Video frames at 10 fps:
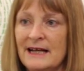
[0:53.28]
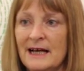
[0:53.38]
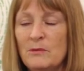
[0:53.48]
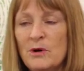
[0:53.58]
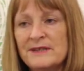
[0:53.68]

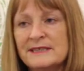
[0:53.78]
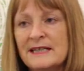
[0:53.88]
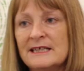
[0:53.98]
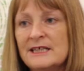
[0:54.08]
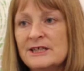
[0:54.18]
And what the
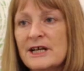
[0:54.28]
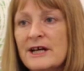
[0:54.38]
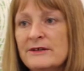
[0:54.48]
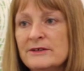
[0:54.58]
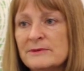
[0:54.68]
study
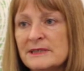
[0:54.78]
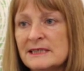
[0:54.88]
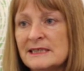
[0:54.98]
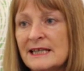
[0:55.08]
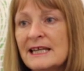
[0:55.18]
showed was
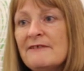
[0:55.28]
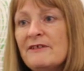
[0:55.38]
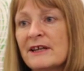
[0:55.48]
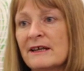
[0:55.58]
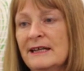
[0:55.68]
a
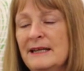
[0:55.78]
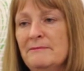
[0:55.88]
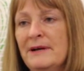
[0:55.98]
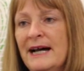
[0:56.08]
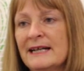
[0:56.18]
significant
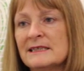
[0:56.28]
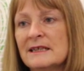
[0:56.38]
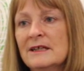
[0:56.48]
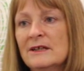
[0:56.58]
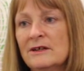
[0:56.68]

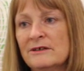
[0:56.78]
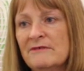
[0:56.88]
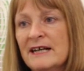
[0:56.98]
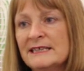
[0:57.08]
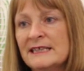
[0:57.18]
impact on
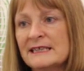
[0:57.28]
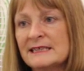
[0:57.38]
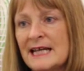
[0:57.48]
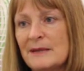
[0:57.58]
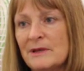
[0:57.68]
writing
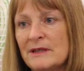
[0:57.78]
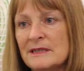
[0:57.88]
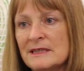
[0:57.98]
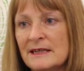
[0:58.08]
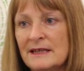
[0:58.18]

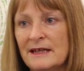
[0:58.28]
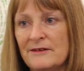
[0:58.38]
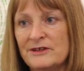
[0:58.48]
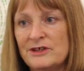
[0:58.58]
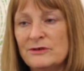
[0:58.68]
attainment.
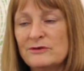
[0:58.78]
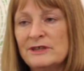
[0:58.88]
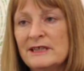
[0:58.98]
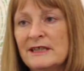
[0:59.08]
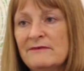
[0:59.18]
The
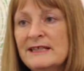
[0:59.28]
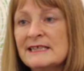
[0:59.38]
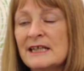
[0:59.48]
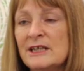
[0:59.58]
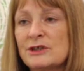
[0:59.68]
children in the
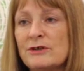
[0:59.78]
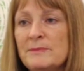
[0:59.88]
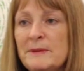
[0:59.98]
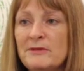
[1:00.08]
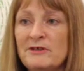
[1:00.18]
research
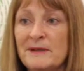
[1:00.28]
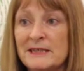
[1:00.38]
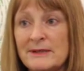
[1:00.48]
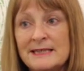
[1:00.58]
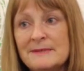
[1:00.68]
group improved
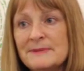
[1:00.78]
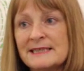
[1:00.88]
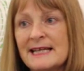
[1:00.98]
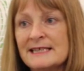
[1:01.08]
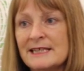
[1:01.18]
by
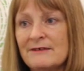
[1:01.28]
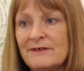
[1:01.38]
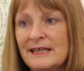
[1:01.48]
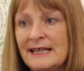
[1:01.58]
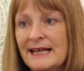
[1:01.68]
20%
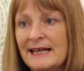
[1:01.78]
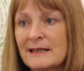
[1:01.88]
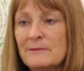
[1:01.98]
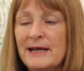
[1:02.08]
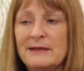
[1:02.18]
over the year,
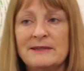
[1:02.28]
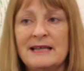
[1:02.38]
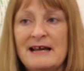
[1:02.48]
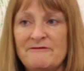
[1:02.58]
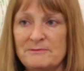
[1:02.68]
compared with
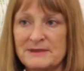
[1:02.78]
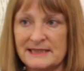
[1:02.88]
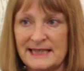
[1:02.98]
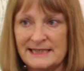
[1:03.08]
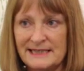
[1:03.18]

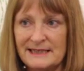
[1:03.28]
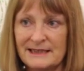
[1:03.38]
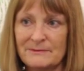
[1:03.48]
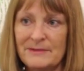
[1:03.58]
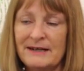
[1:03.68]
11% in
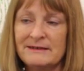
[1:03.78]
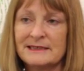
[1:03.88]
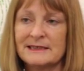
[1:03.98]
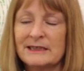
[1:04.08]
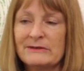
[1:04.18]
the comparison